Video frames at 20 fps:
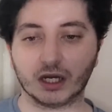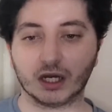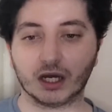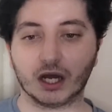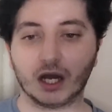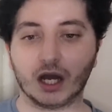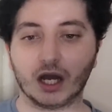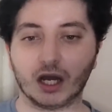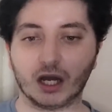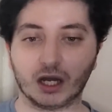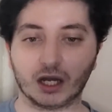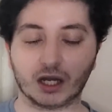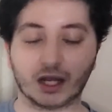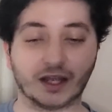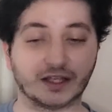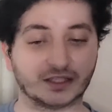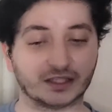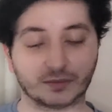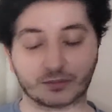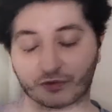I
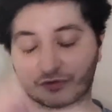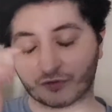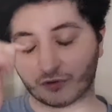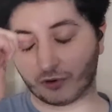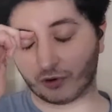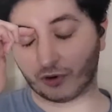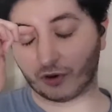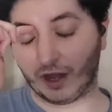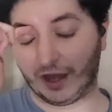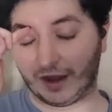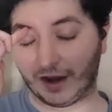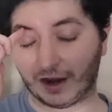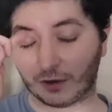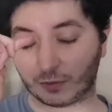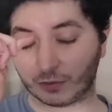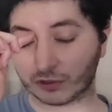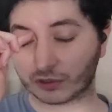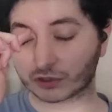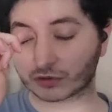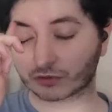said before, and I
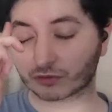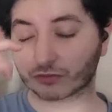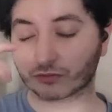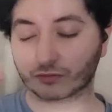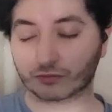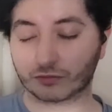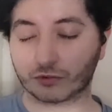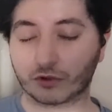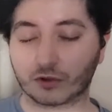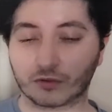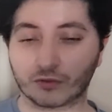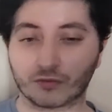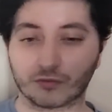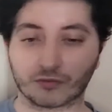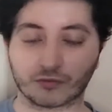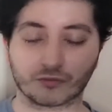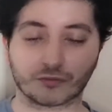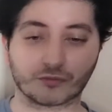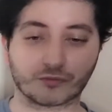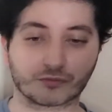was
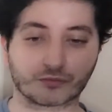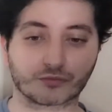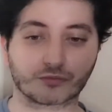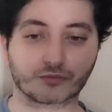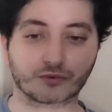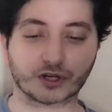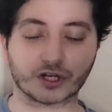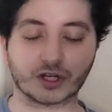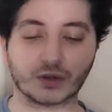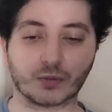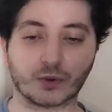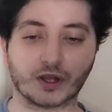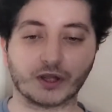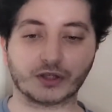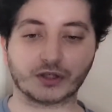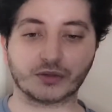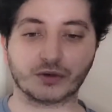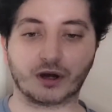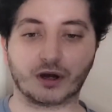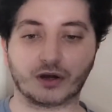really way
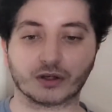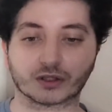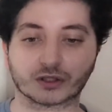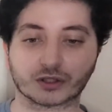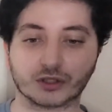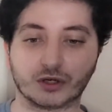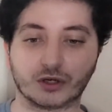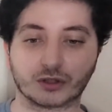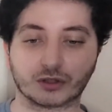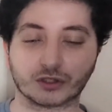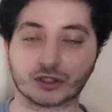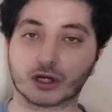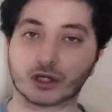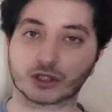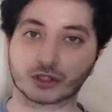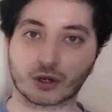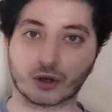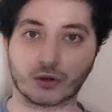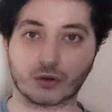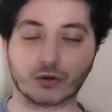too harsh on Judge
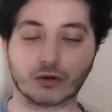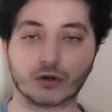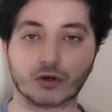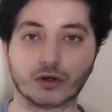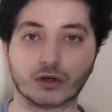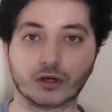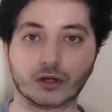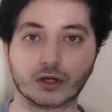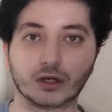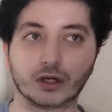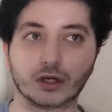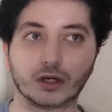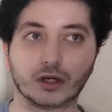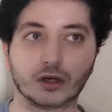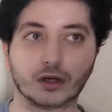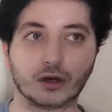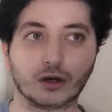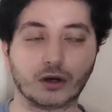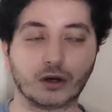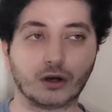O.
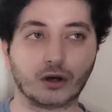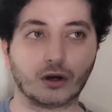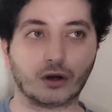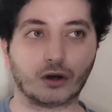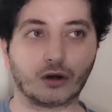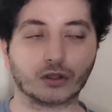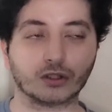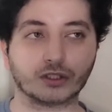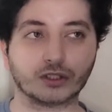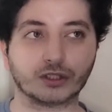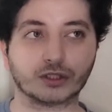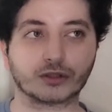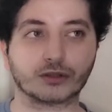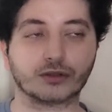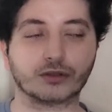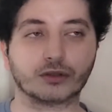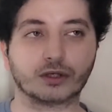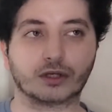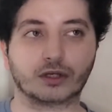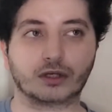Hojinju,